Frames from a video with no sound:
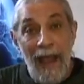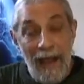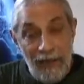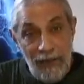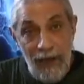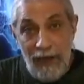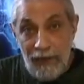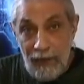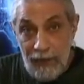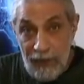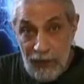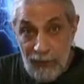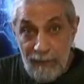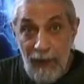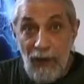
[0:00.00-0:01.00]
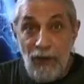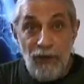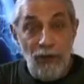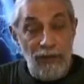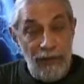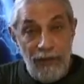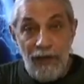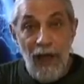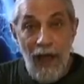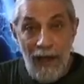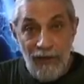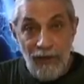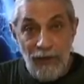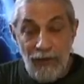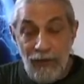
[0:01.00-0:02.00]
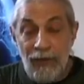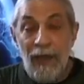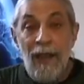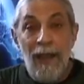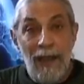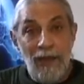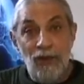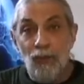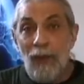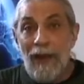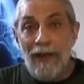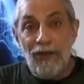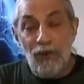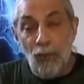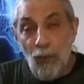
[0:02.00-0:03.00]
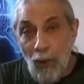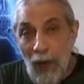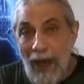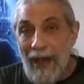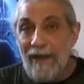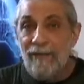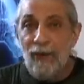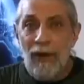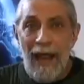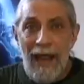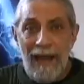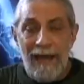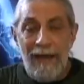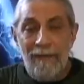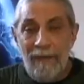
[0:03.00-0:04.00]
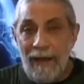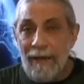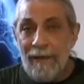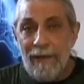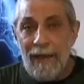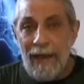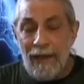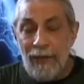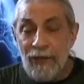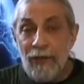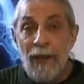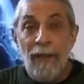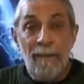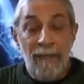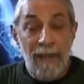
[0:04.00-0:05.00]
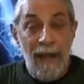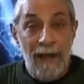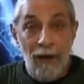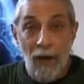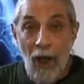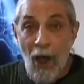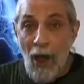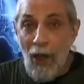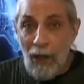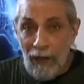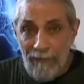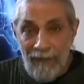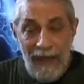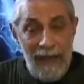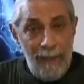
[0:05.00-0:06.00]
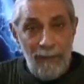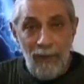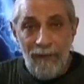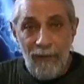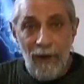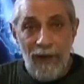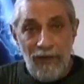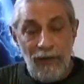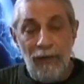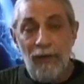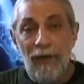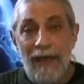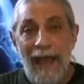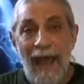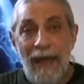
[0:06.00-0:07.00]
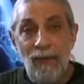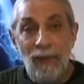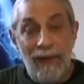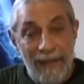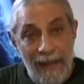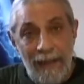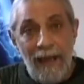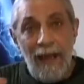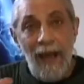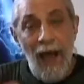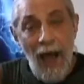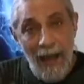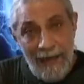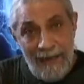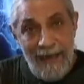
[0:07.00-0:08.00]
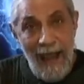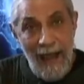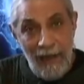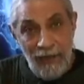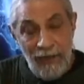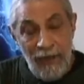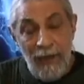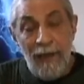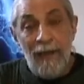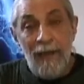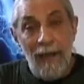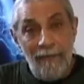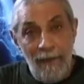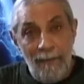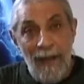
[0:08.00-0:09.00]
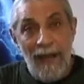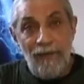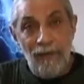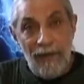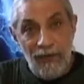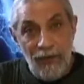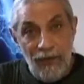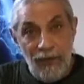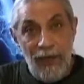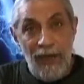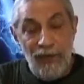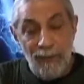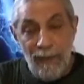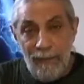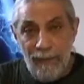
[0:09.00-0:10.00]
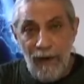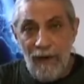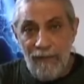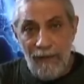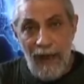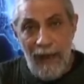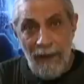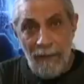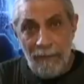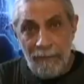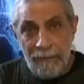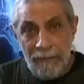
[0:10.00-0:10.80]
excess exposure to toxins, as well as a wide variety of other things that are all available for us to look at within the context of the matrix assessment profile.